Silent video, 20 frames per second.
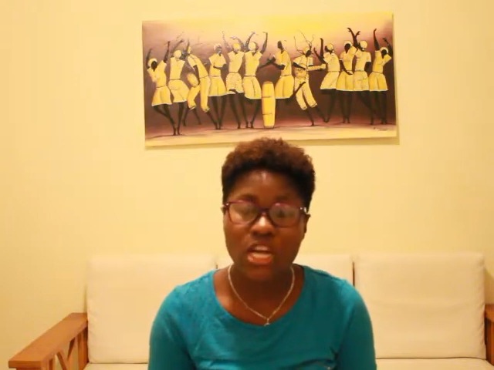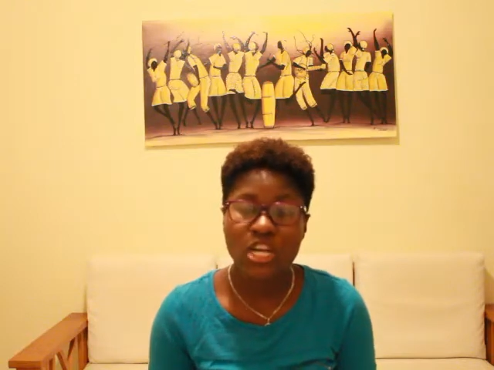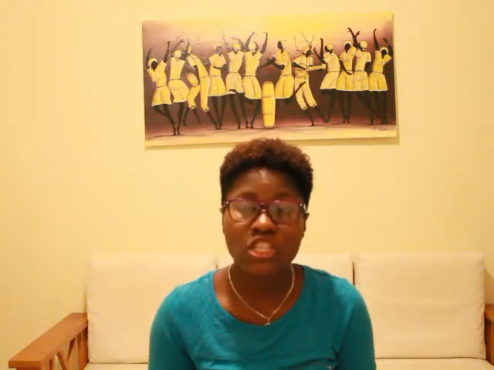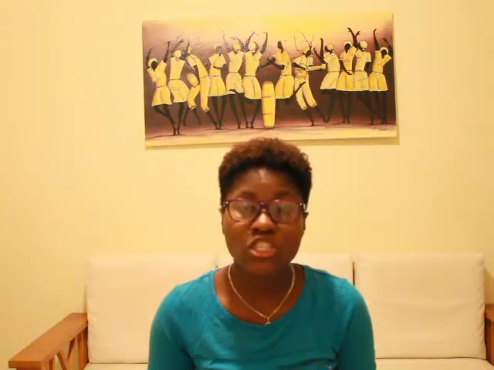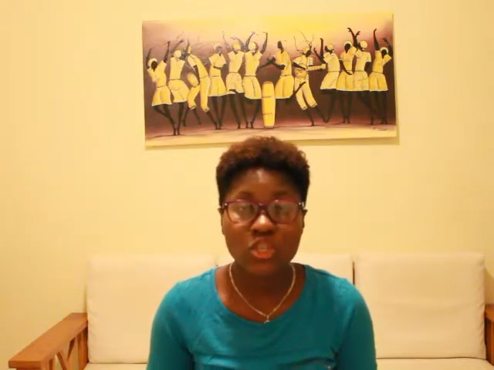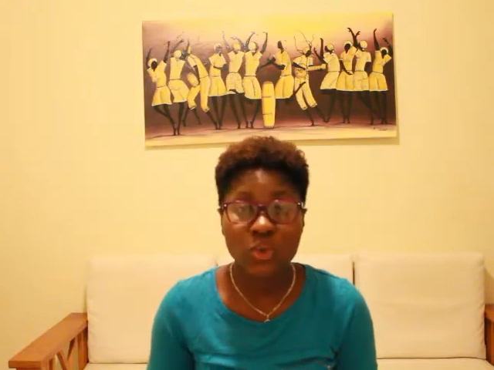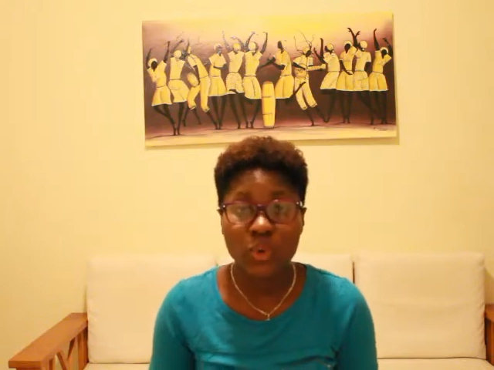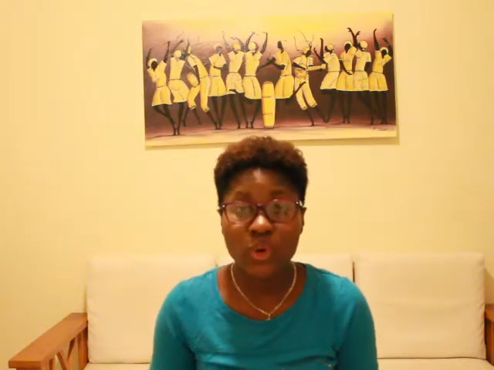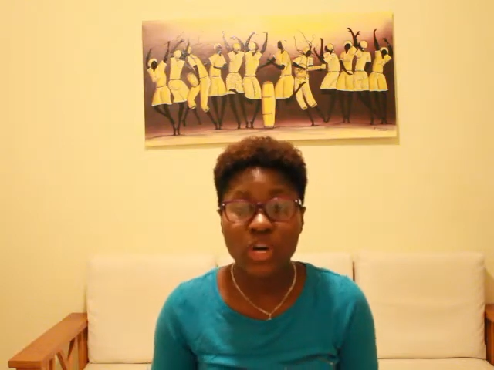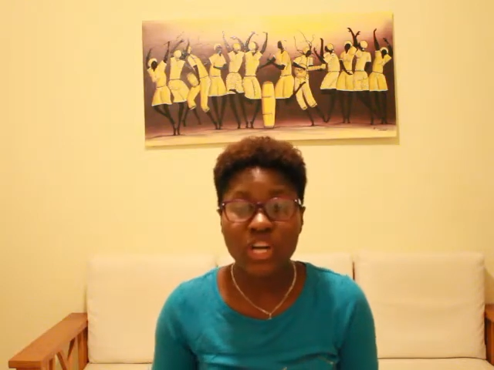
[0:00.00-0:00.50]

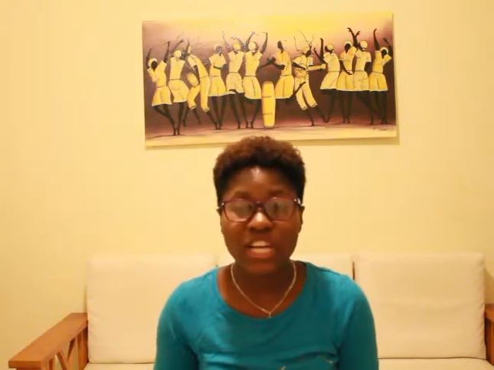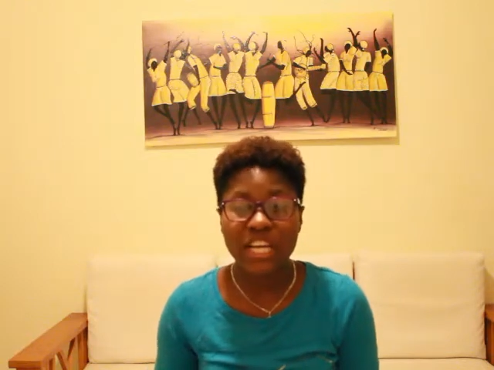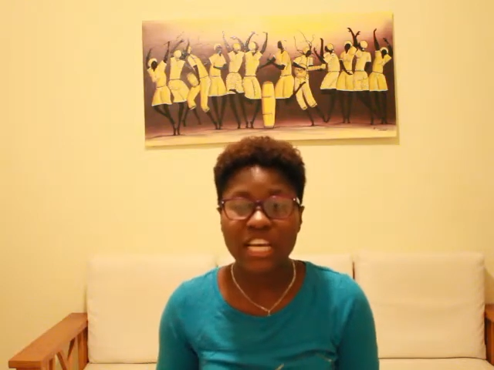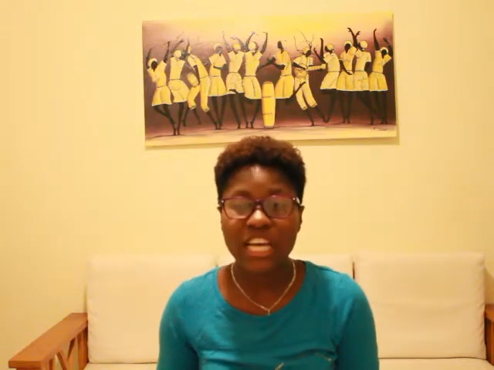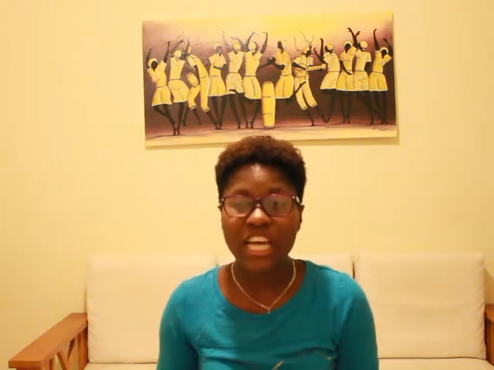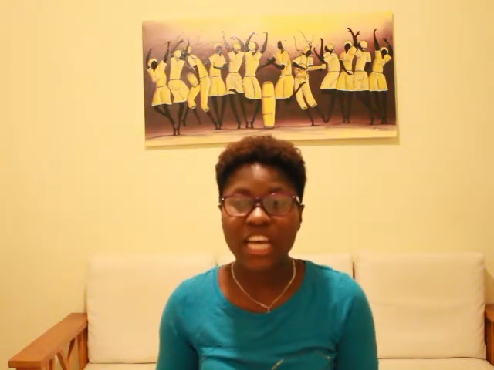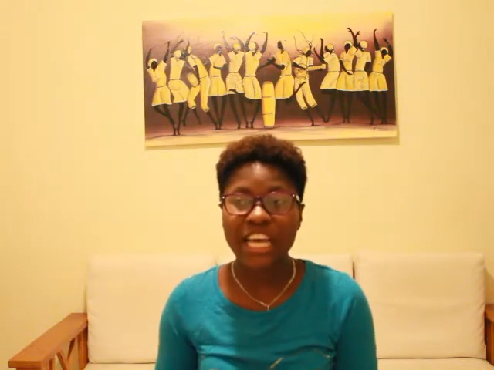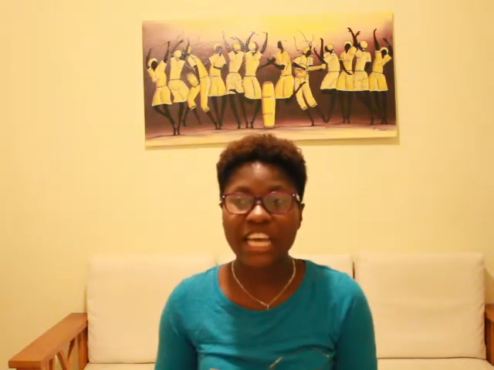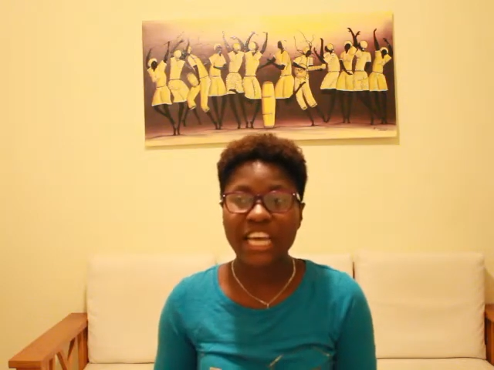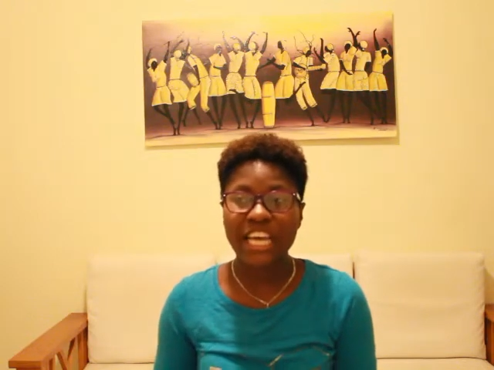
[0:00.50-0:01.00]
So we're
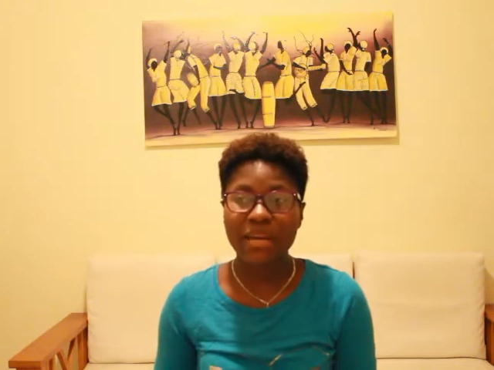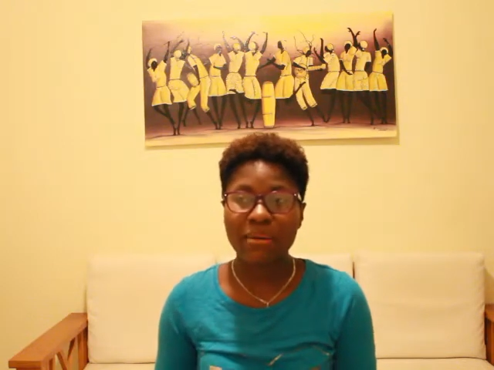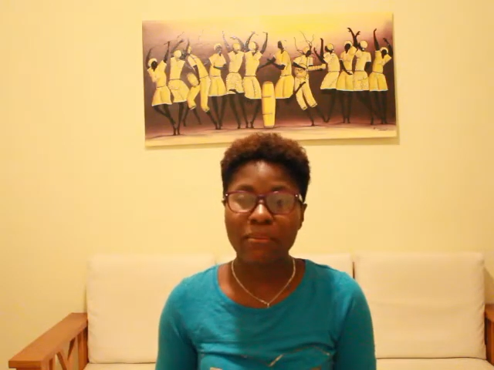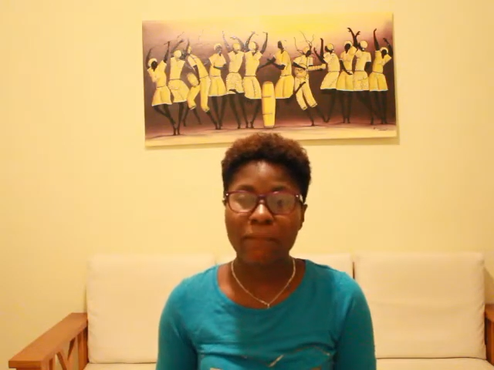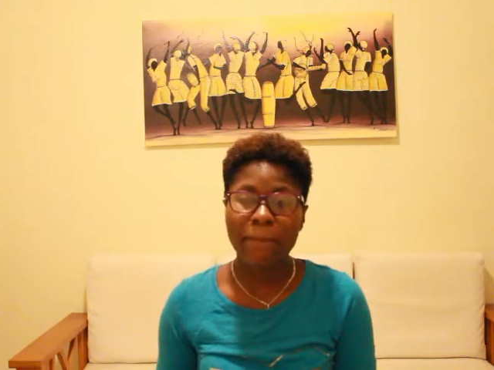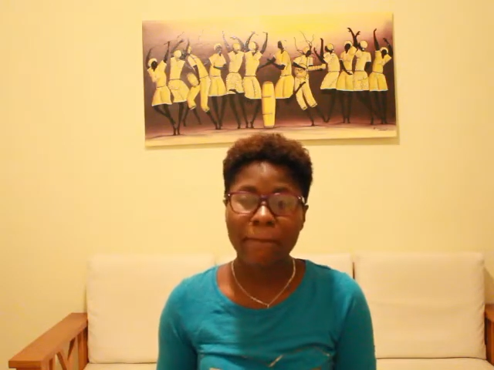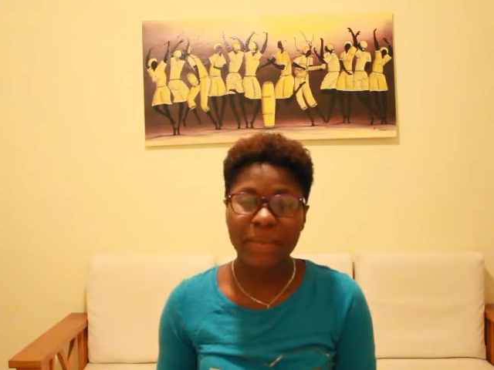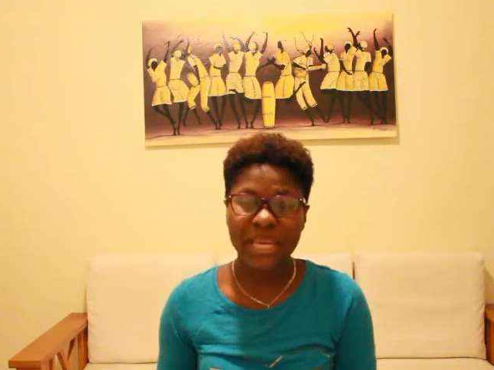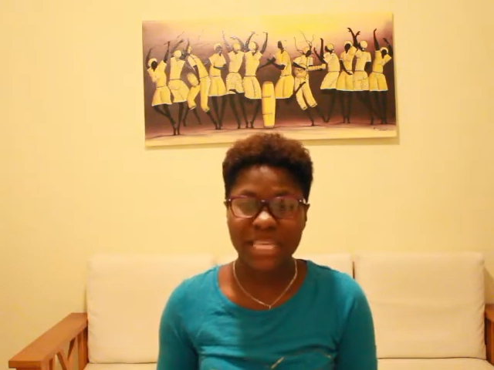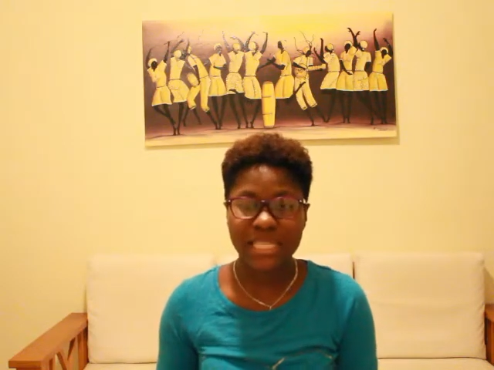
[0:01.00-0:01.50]
gonna
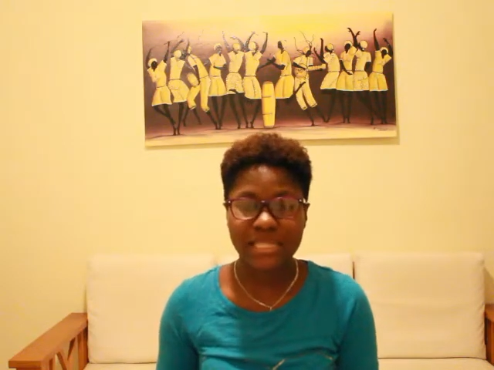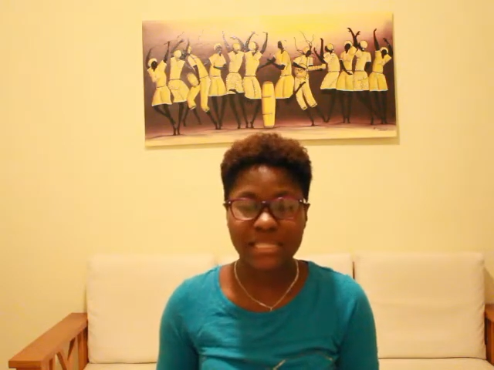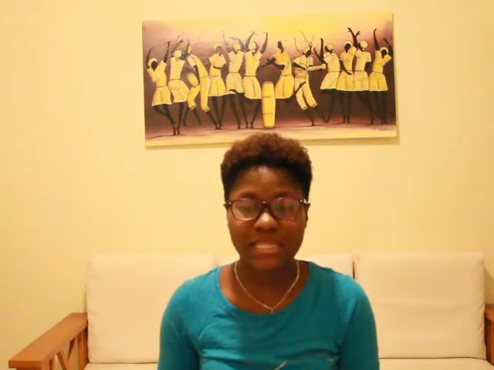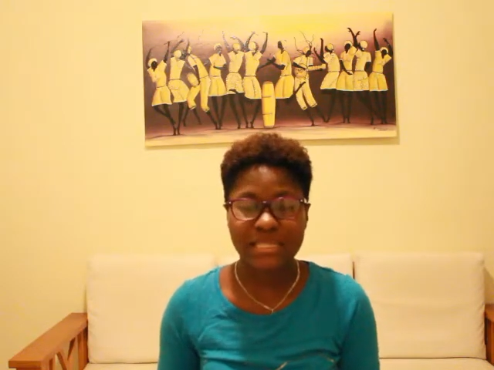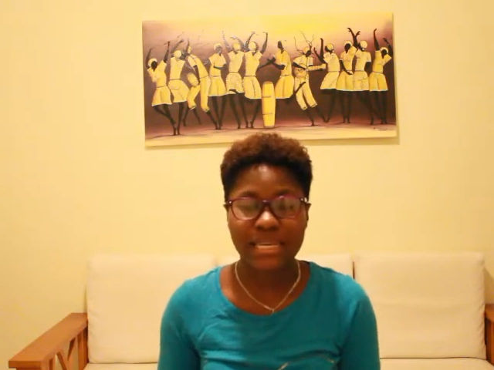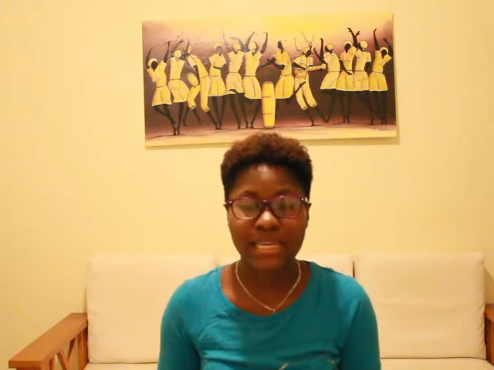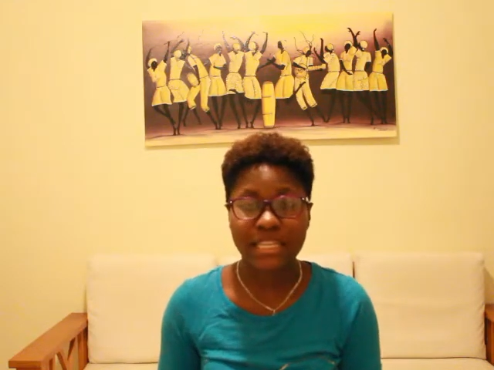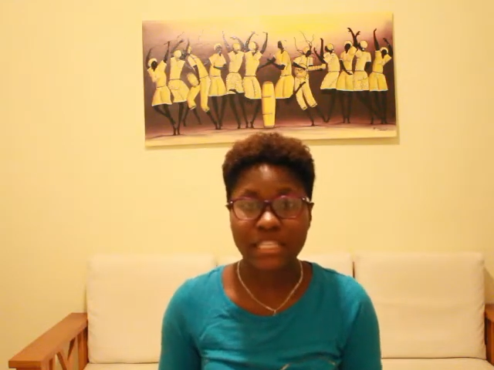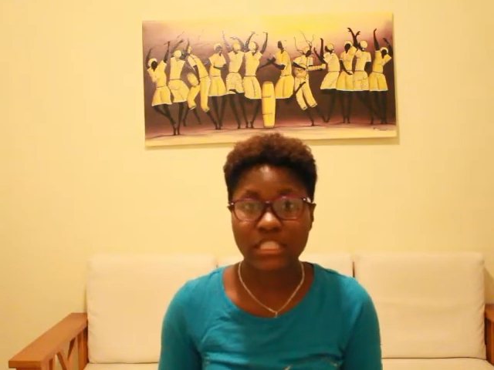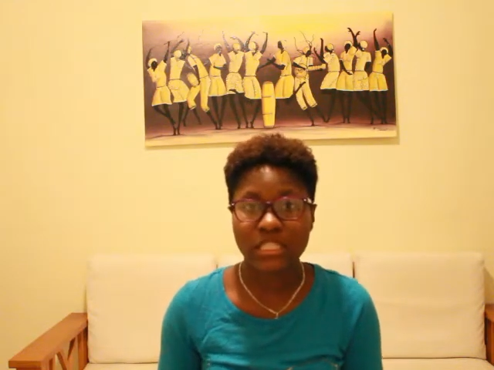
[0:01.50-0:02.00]
mix
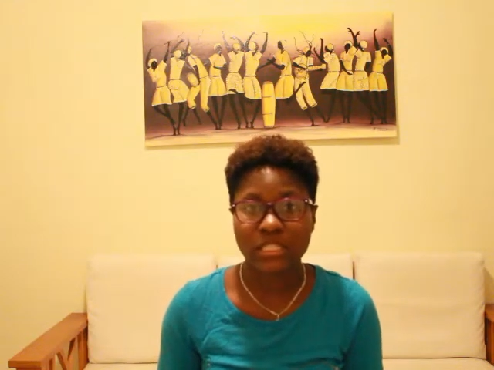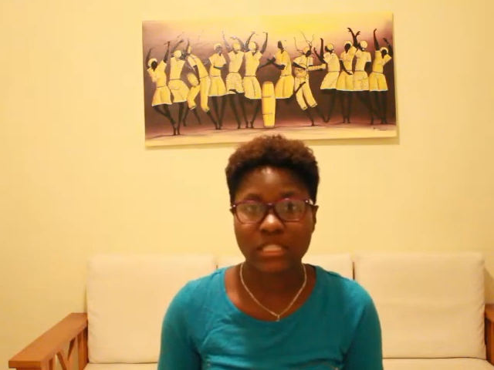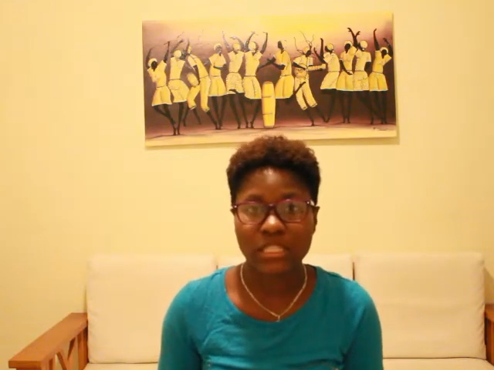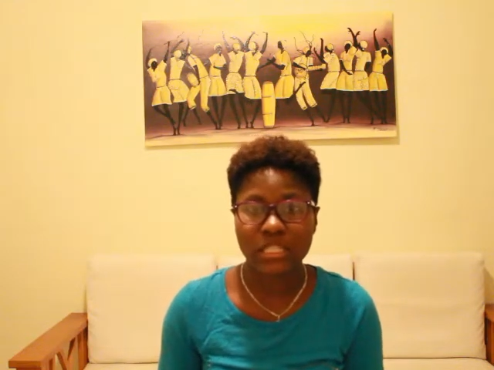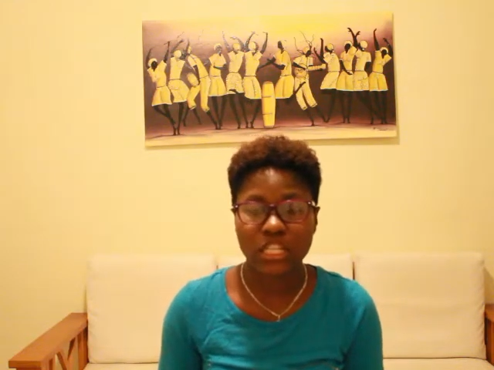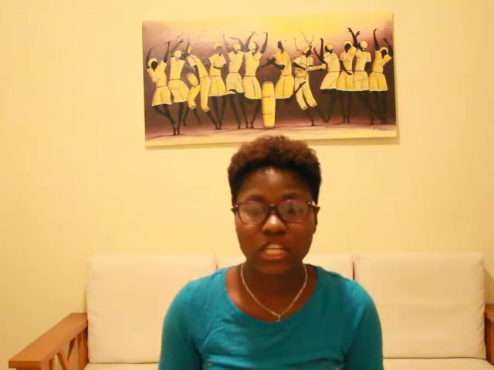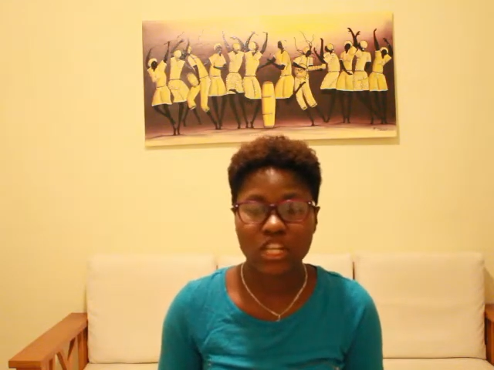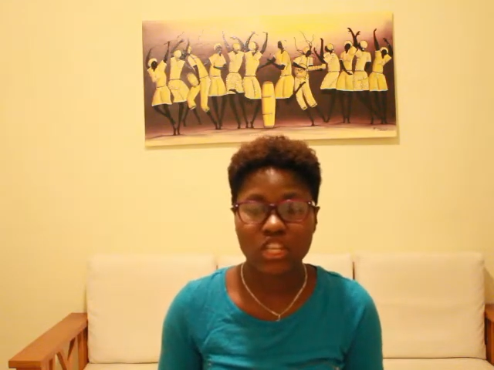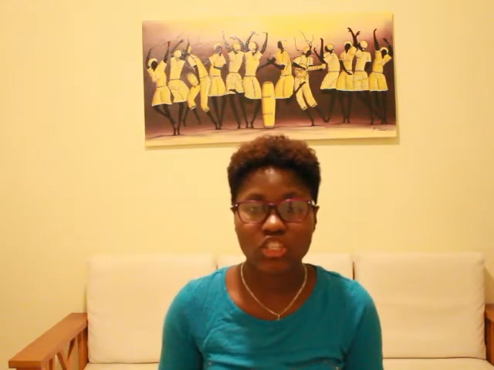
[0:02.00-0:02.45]
it a little.